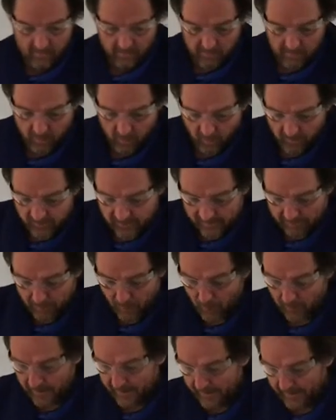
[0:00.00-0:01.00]
But once I
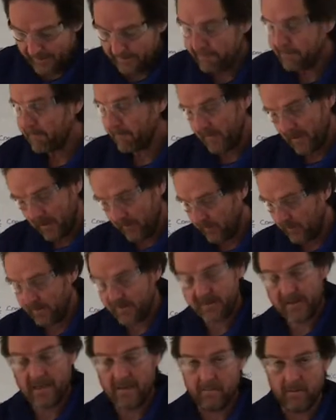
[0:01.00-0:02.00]
pour that in, I've got to
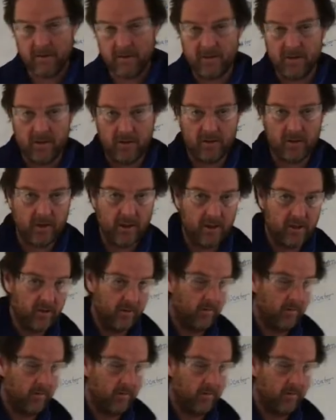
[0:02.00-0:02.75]
start my titration.